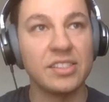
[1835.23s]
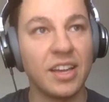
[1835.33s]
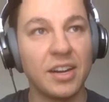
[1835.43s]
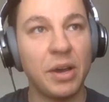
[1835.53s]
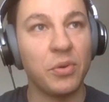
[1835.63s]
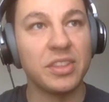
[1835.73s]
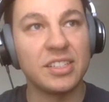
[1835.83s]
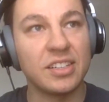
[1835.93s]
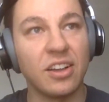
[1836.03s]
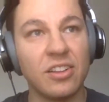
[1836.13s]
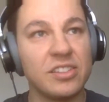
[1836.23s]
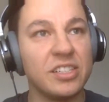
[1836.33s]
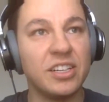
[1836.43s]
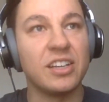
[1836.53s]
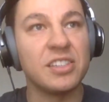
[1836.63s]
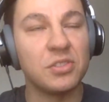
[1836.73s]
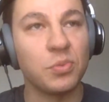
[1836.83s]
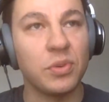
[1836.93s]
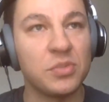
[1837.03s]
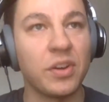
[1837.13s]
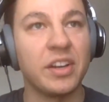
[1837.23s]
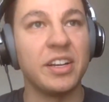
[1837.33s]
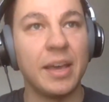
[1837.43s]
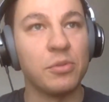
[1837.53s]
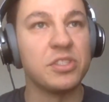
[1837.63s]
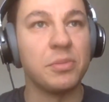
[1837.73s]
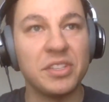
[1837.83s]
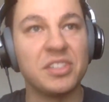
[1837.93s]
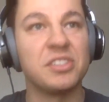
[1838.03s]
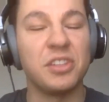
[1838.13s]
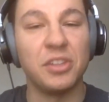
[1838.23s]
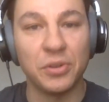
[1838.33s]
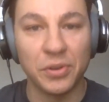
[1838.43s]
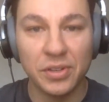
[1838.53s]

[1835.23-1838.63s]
It's not about what the technology does. It's what it enables the business to do.